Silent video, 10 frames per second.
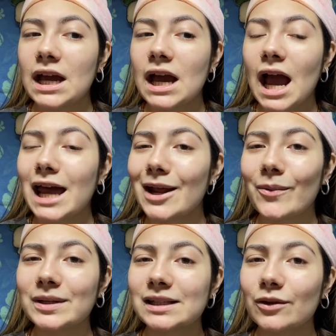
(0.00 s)
And I
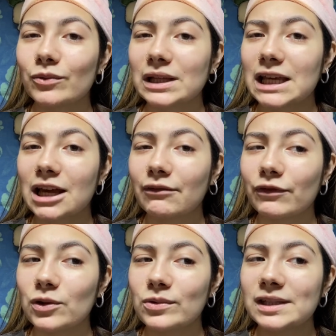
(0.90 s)
was really
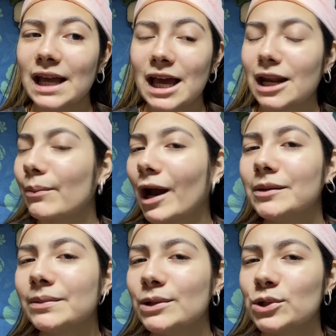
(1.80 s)
confused, and I
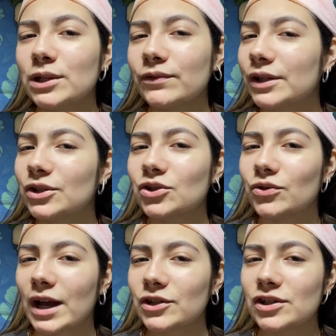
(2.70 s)
probably should have read the
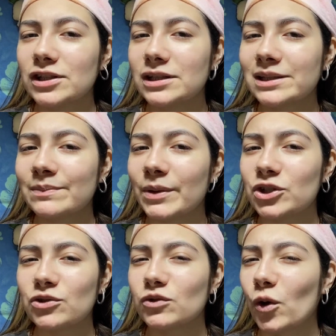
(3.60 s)
directions, but
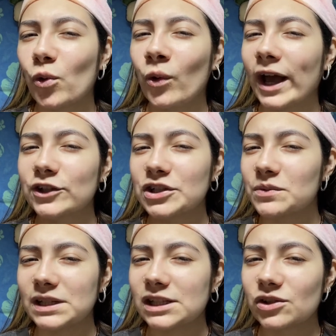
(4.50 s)
you know who actually
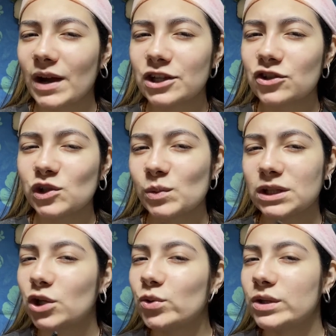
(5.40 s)
reads directions when
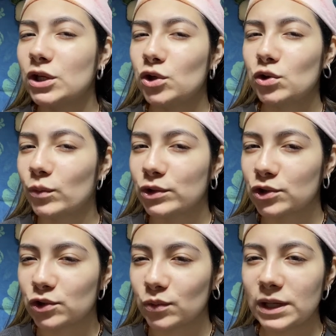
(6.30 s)
like you think you know what you're
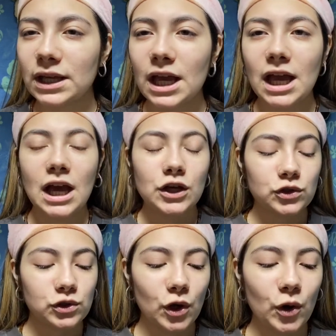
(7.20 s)
doing.
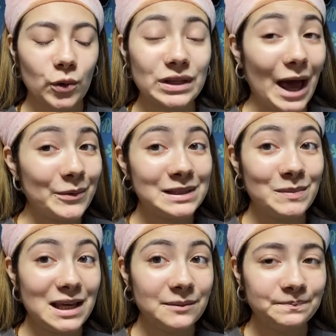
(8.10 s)
So that was me.